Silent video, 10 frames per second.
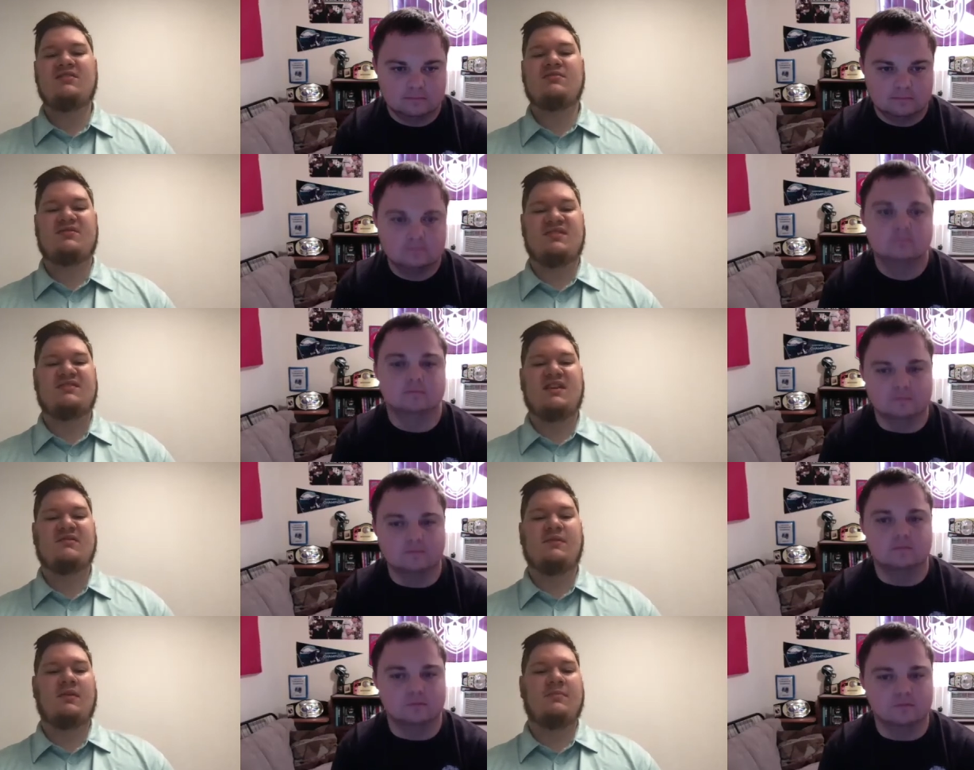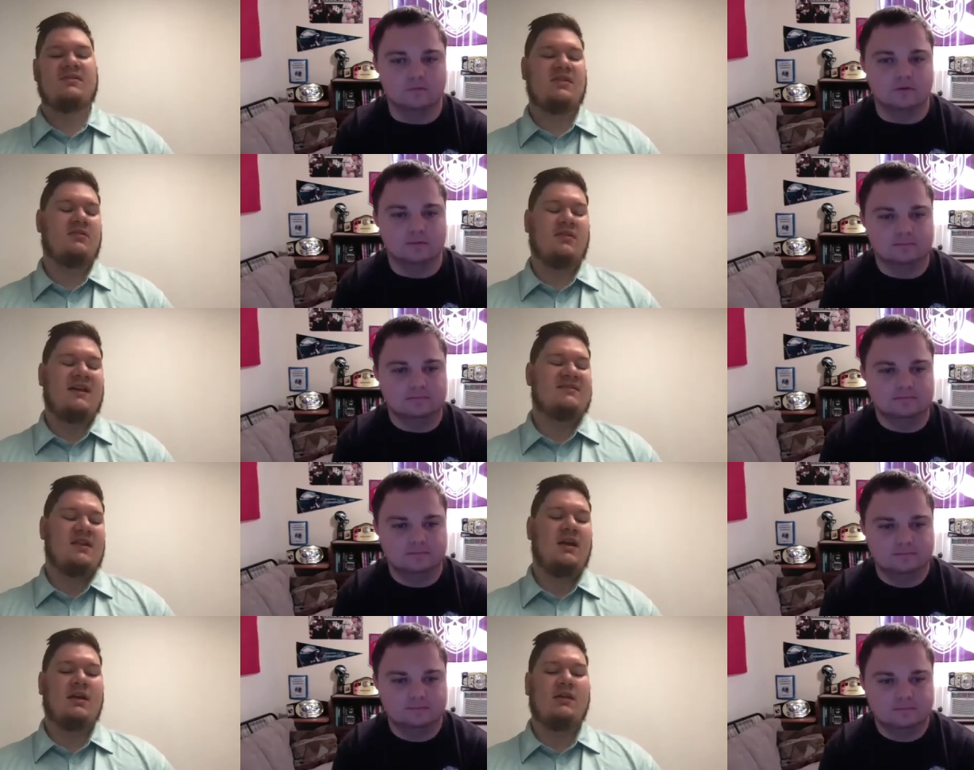Speaker 1: was successful up until last
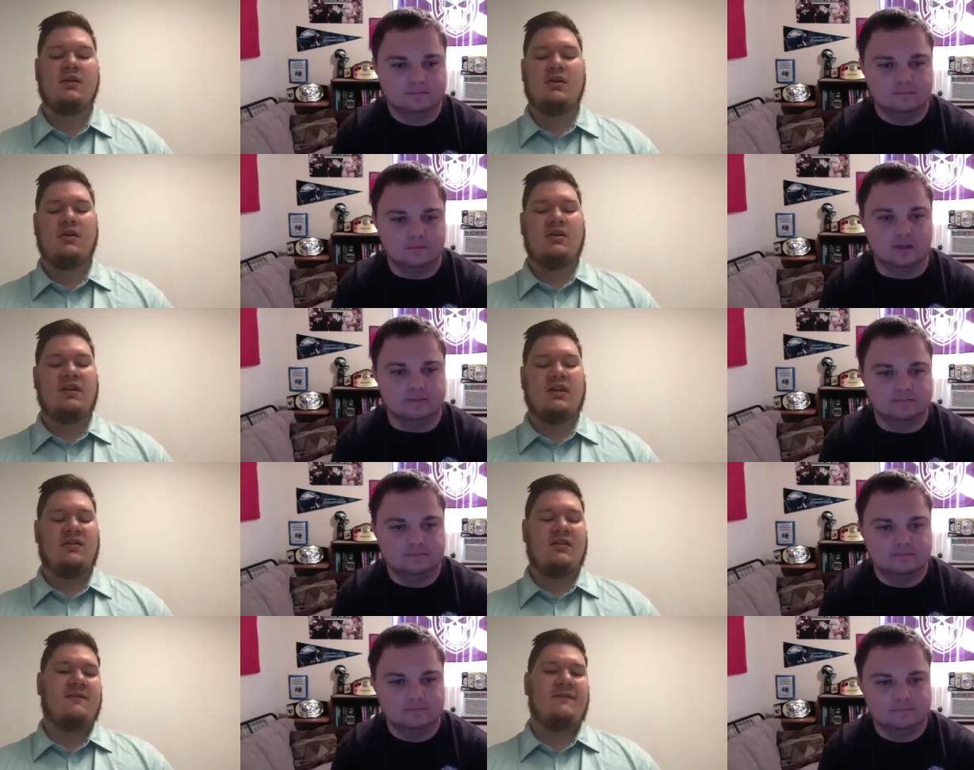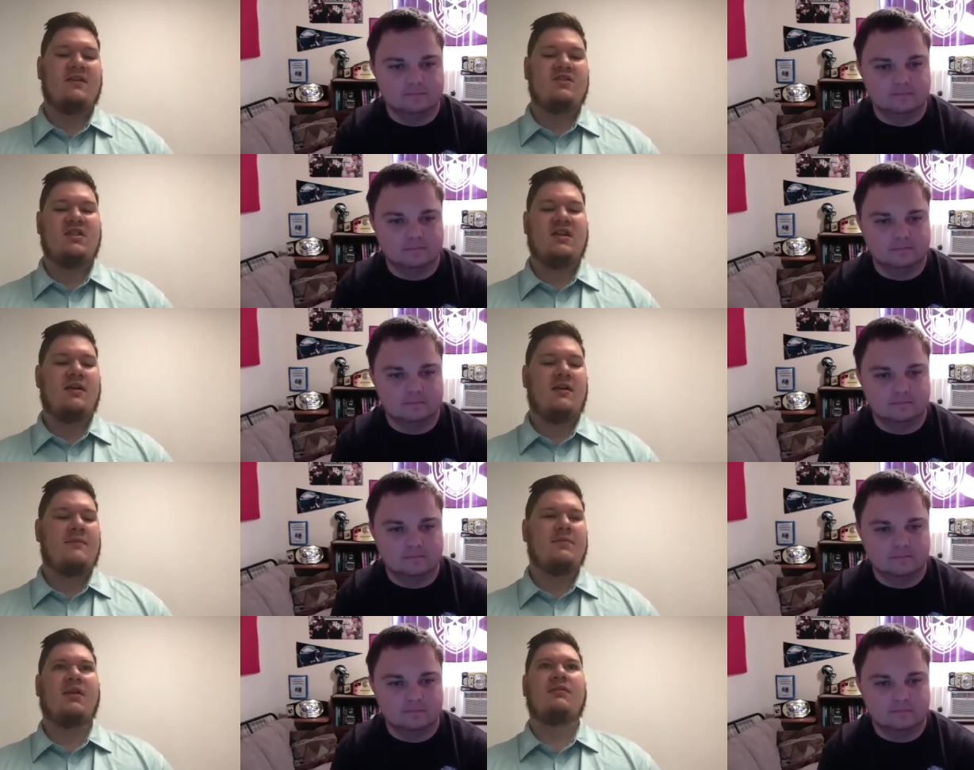night. Right. They they finish there. I
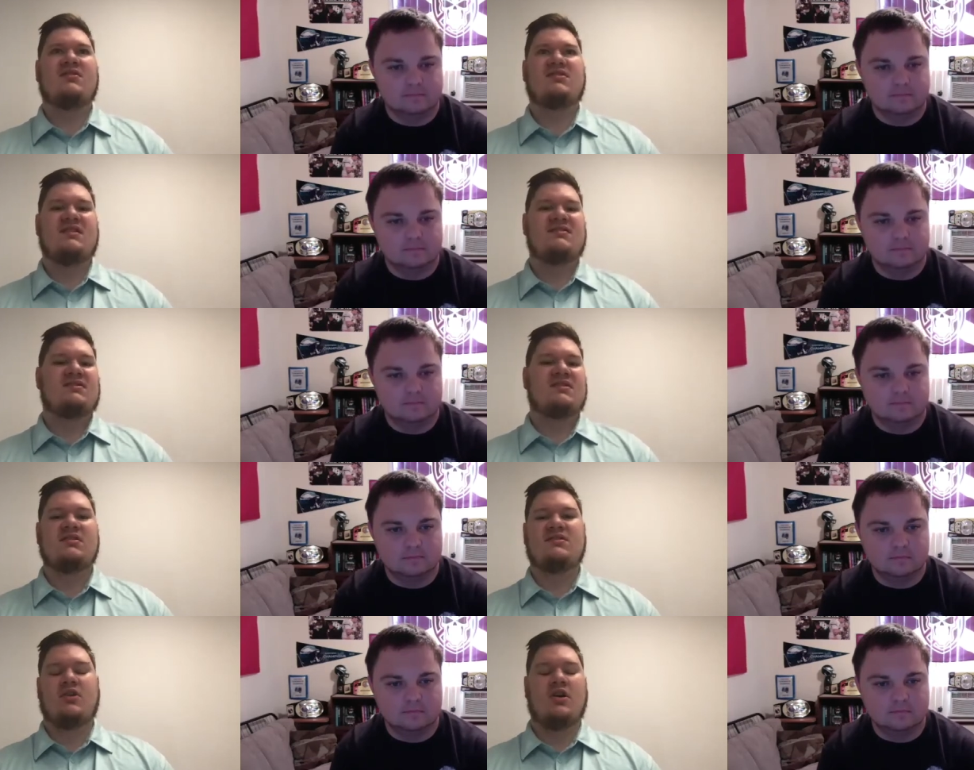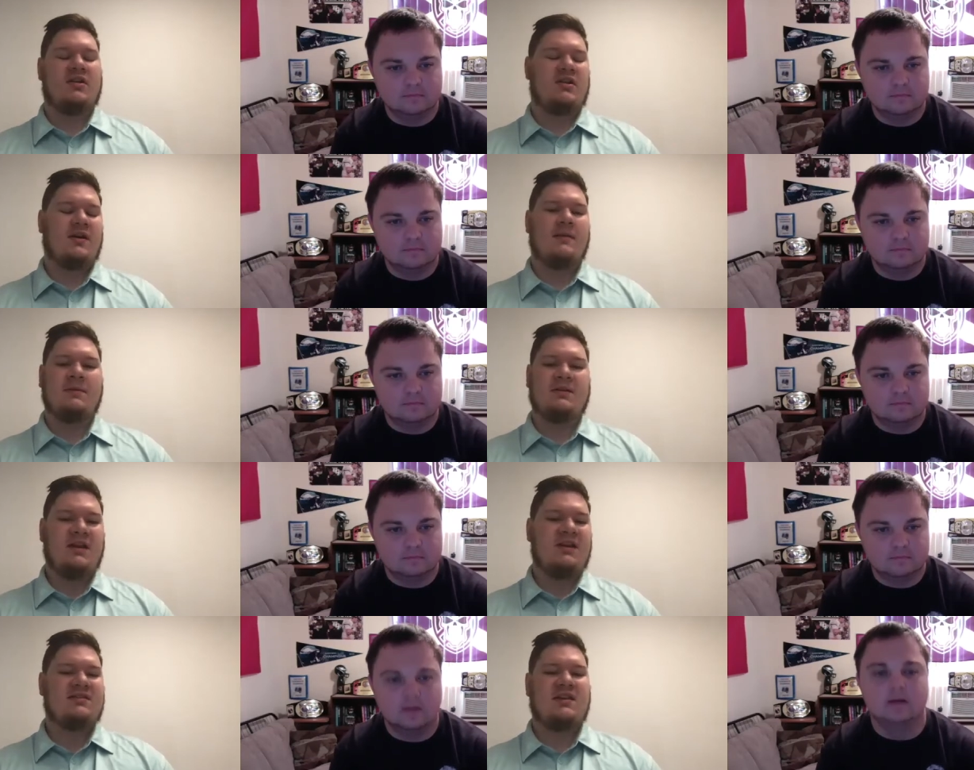believe their season's going to start in a couple of
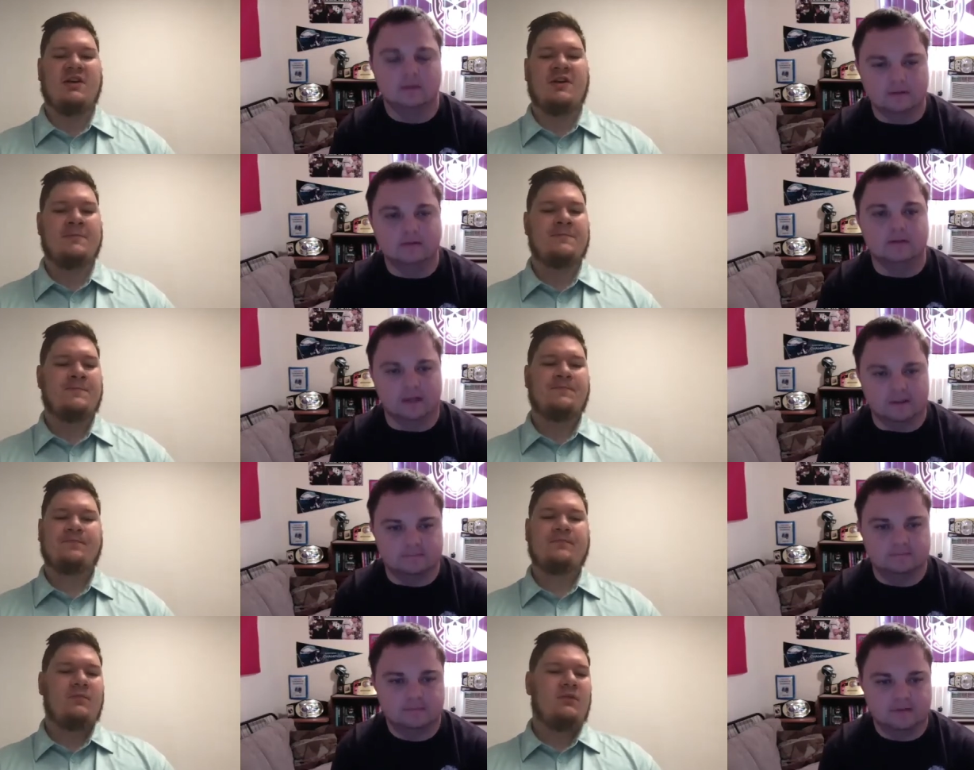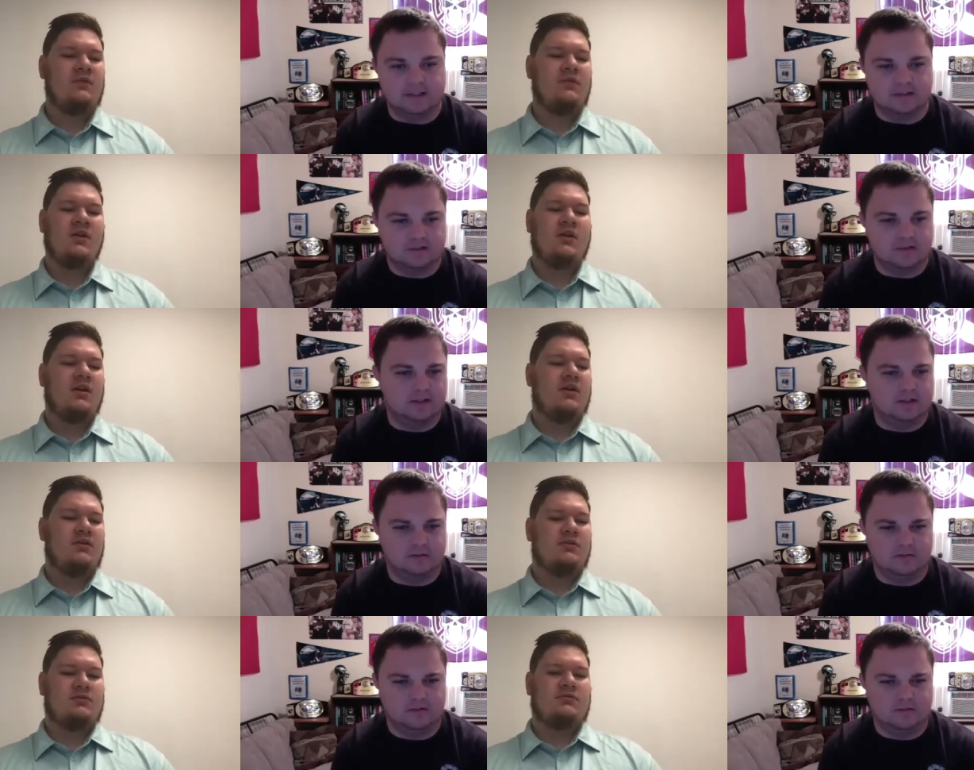days
Speaker 2: here. Yeah, I think it's
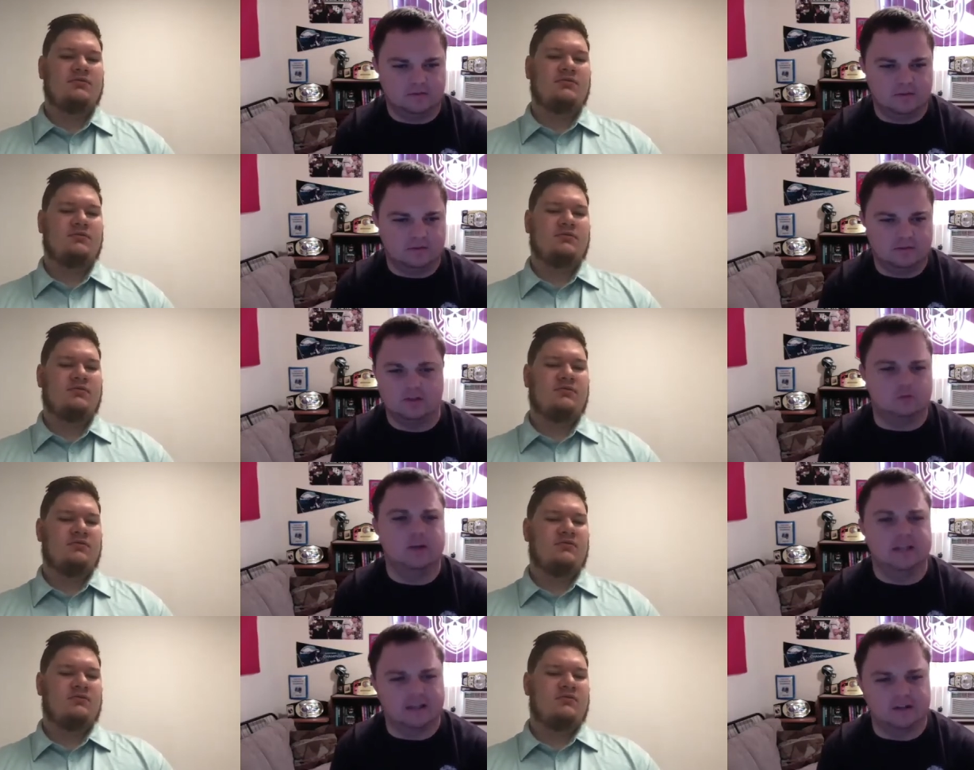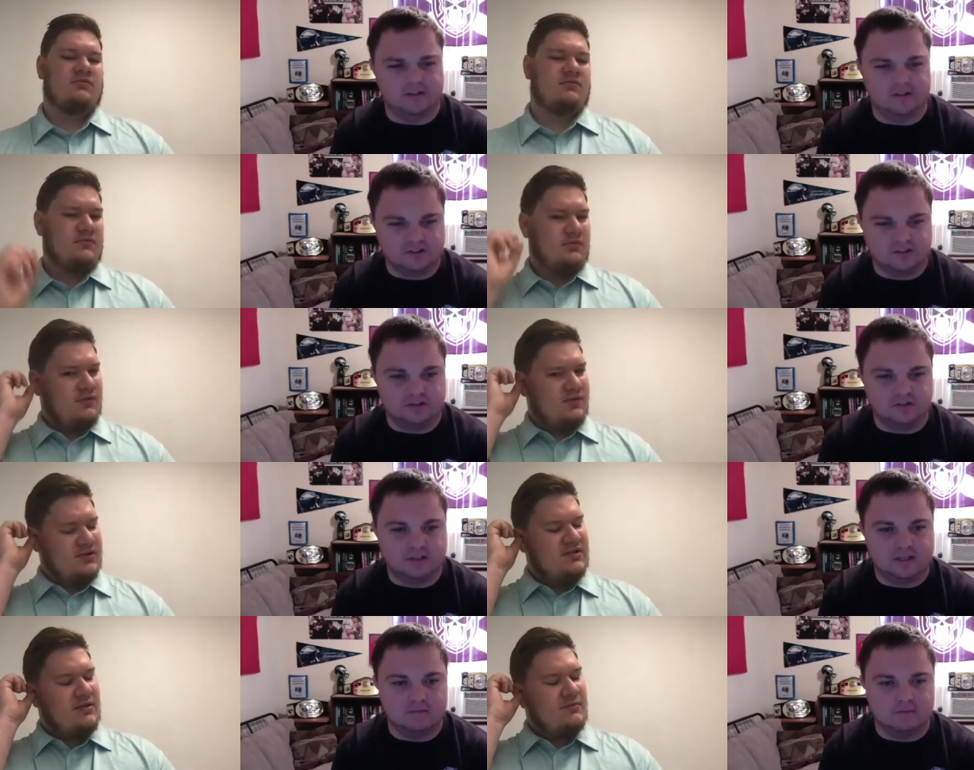the this weekend essentially. So
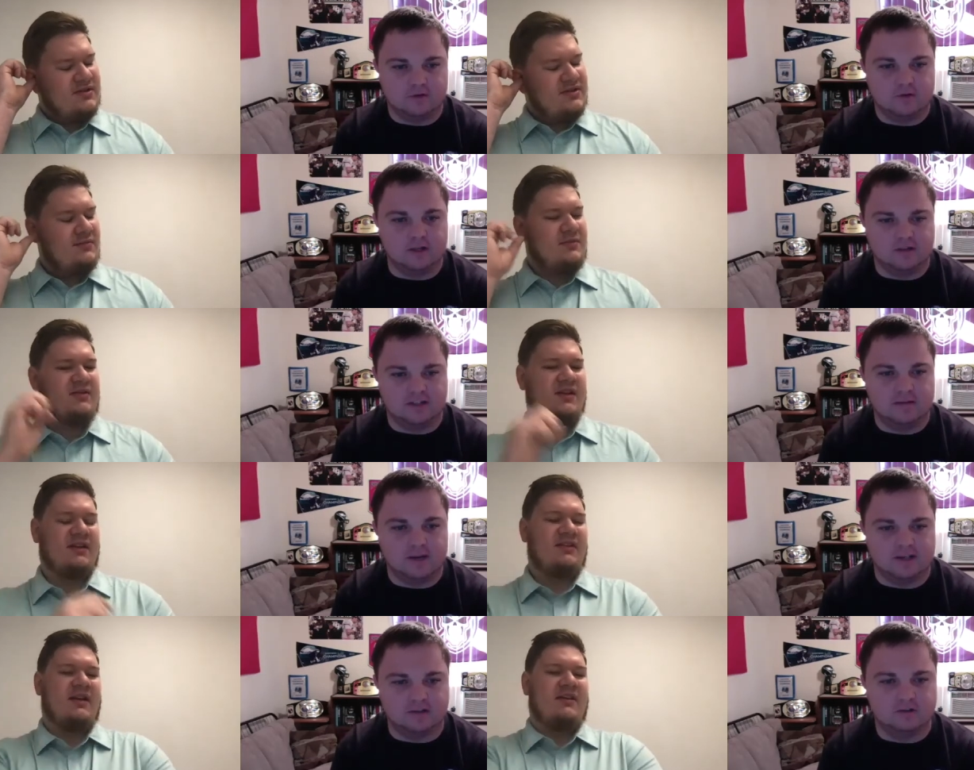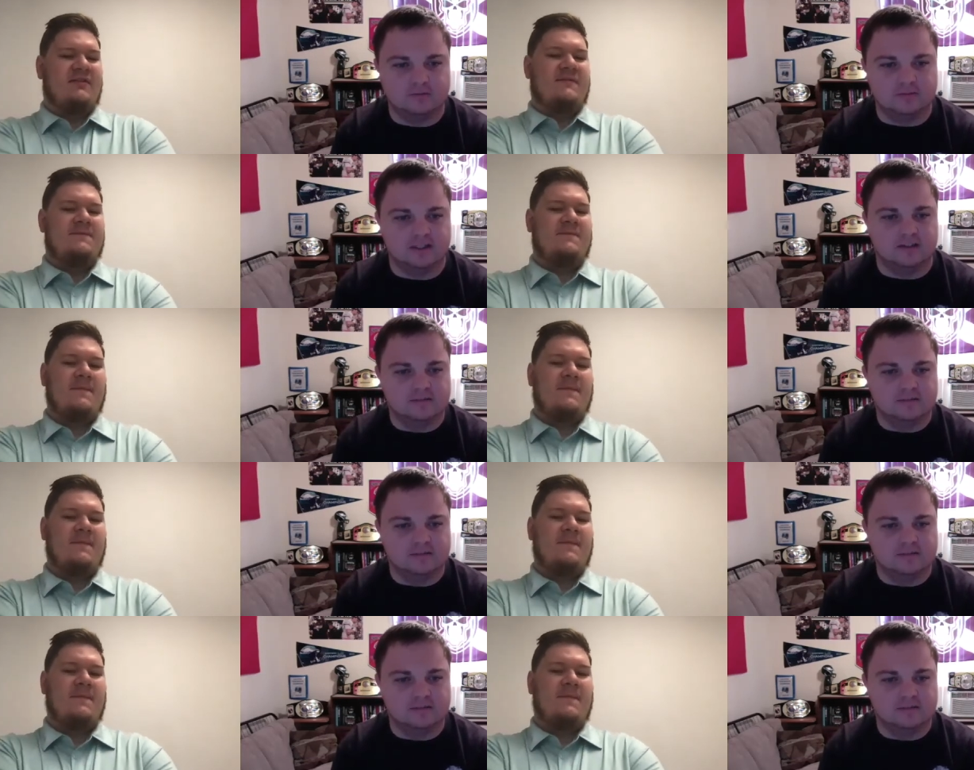they give Some, a few days to like get back that. home. Yeah.